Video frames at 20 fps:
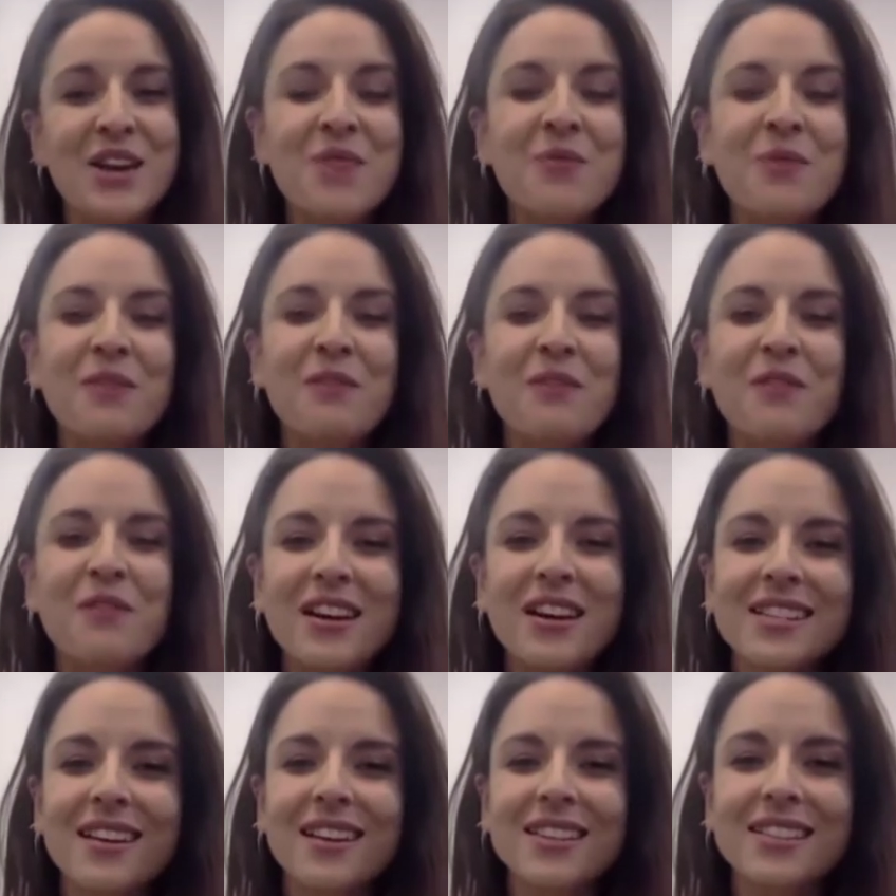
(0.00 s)
We're very
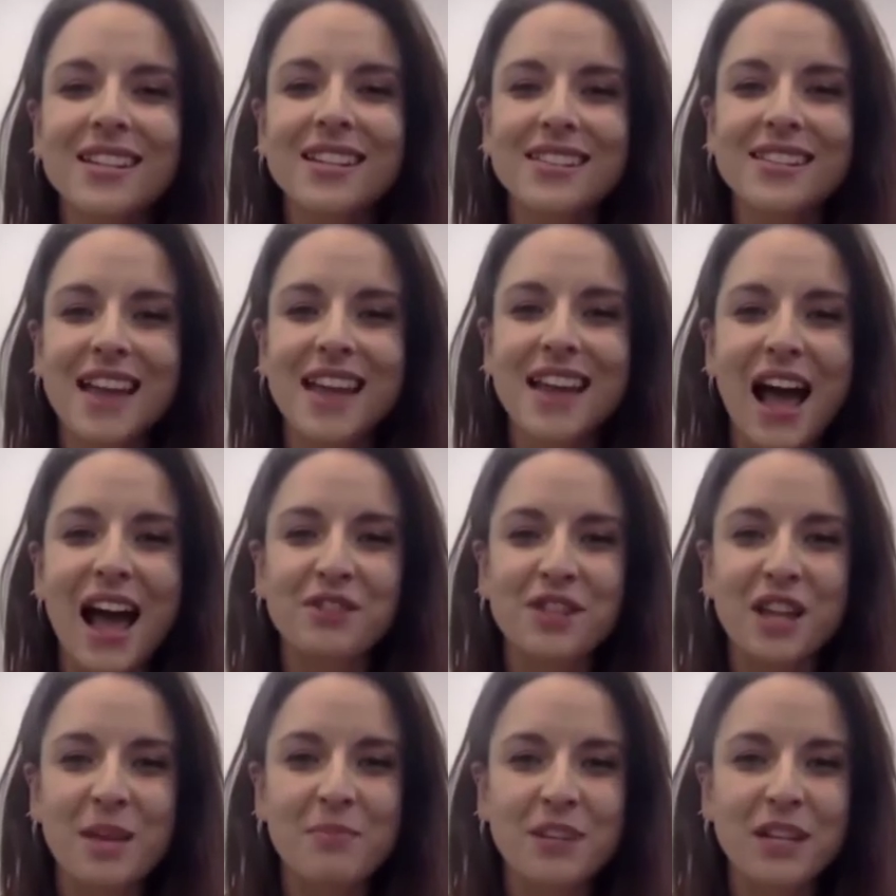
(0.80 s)
excited to have
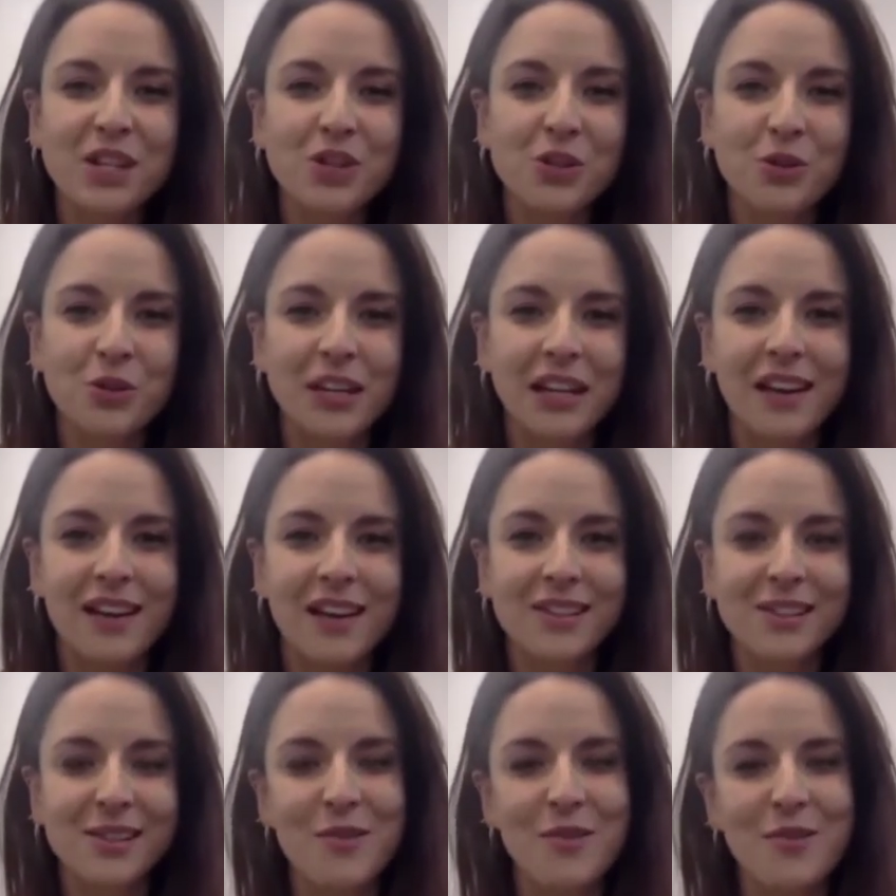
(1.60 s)
J P joining
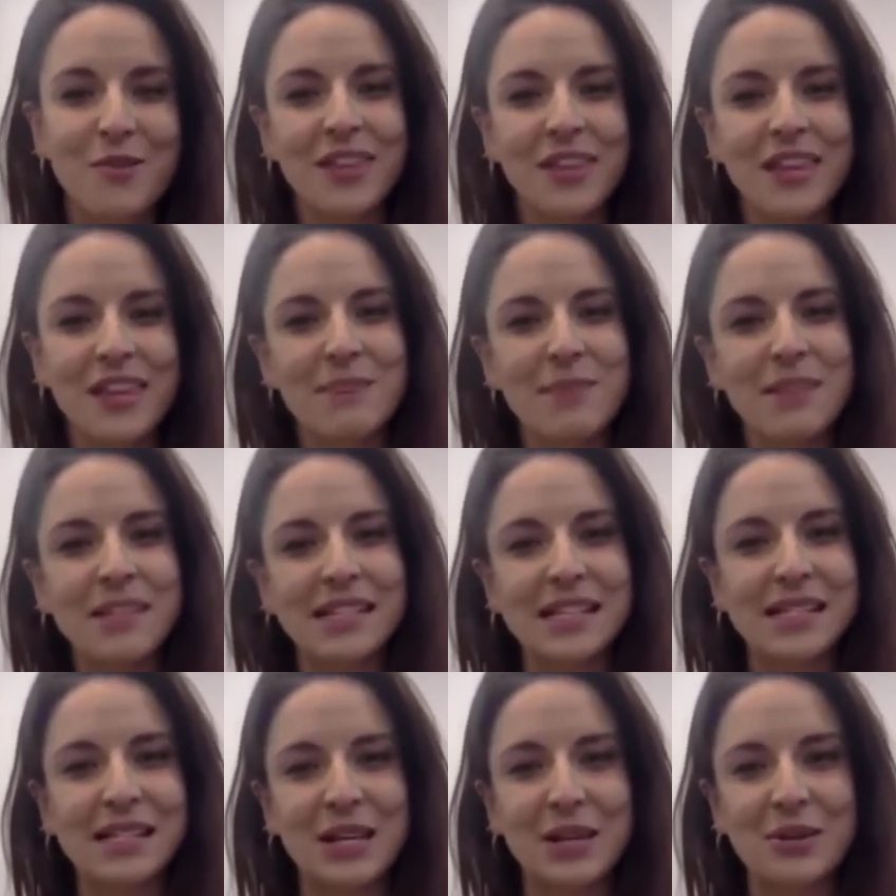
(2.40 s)
us on the
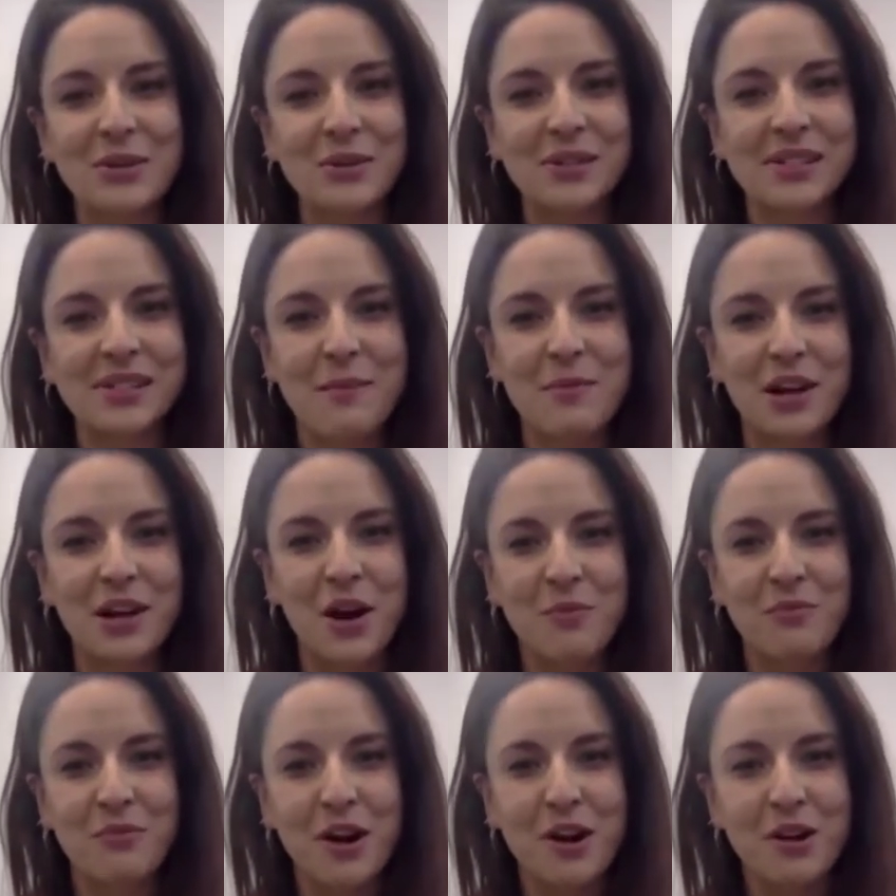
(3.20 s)
Business Skills
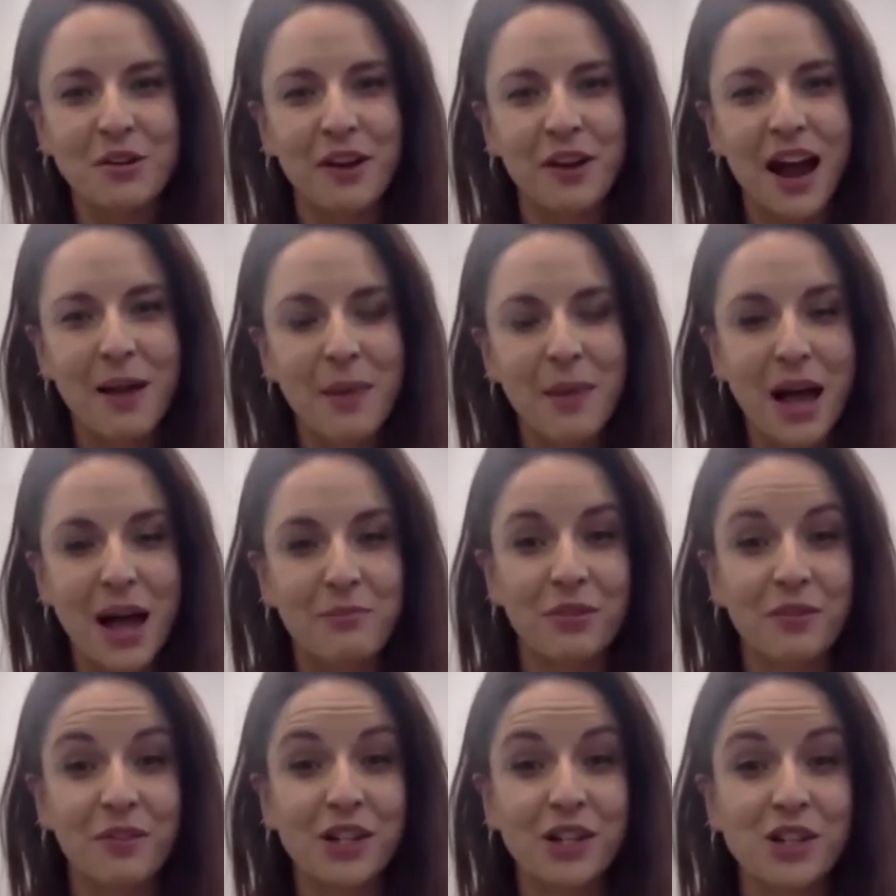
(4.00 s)
Seminar Programme
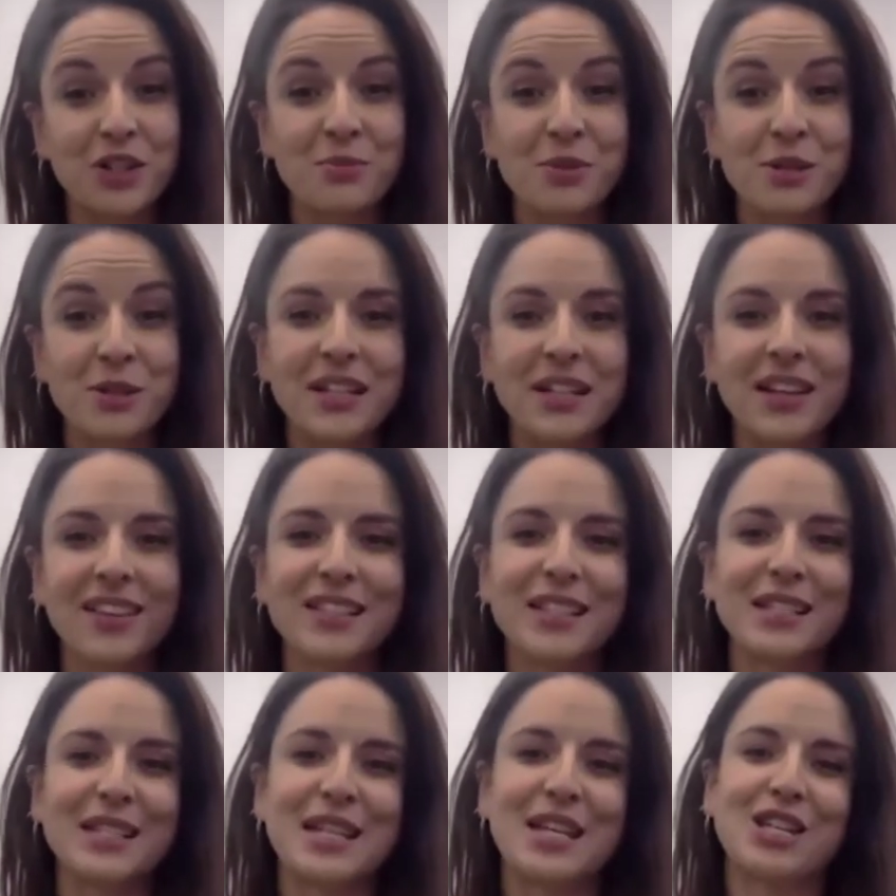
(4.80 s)
at Professional Beauty
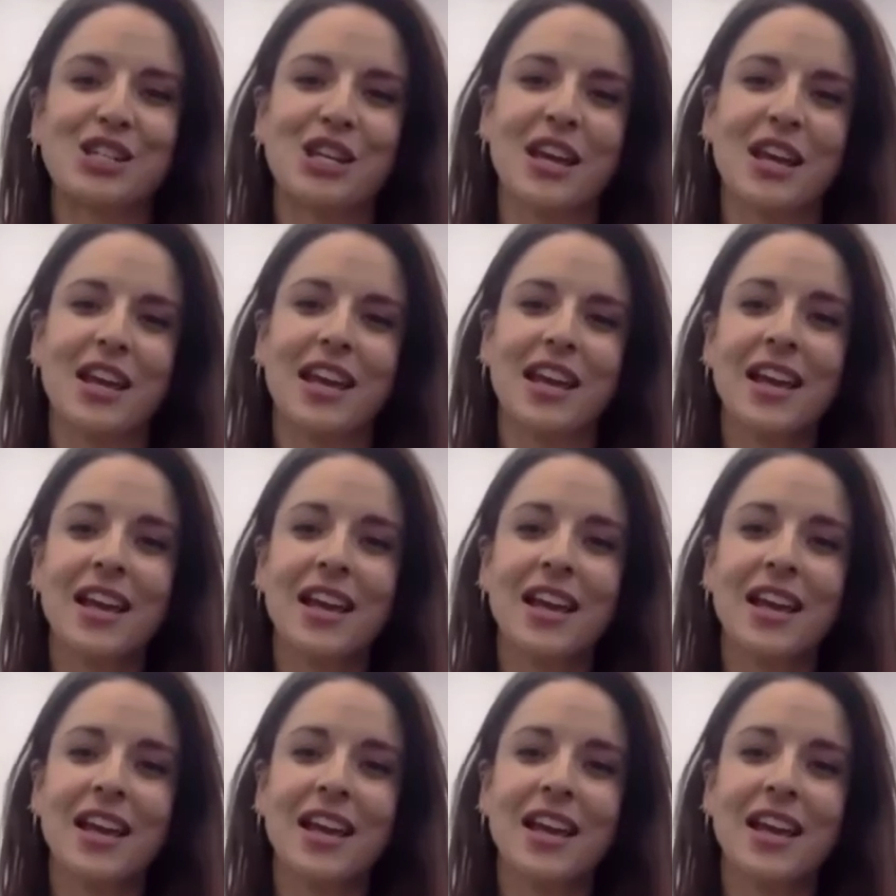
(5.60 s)
London this year.